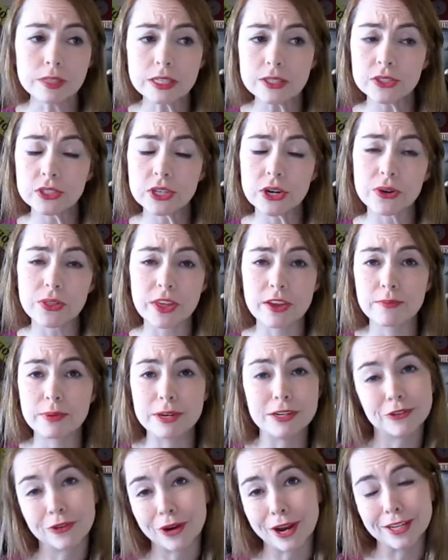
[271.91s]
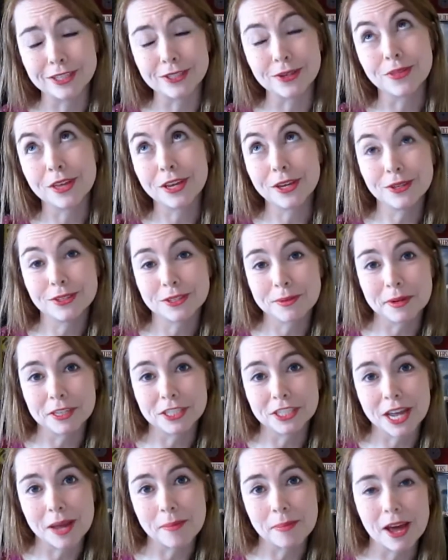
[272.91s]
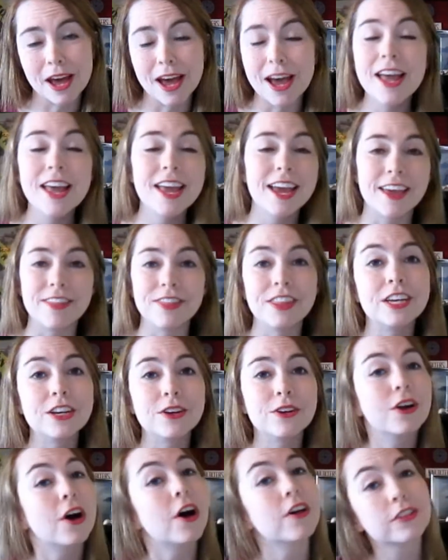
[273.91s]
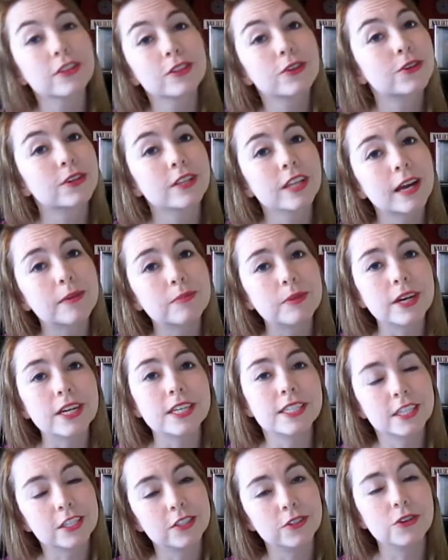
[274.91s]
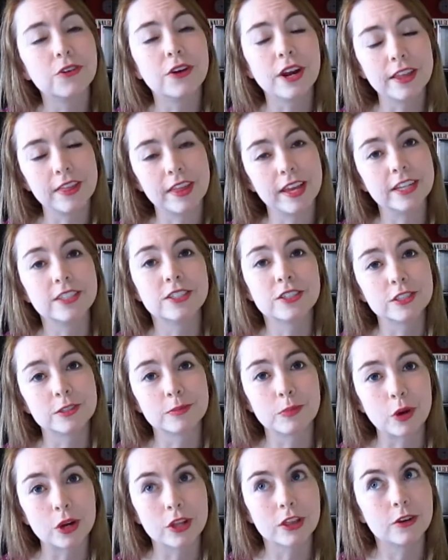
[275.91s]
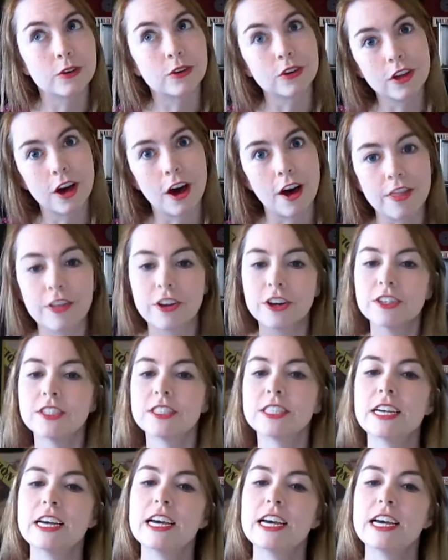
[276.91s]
So they've been great. So thank you so much, Tampa. And thank you to all the local libraries that do great things to support local authors.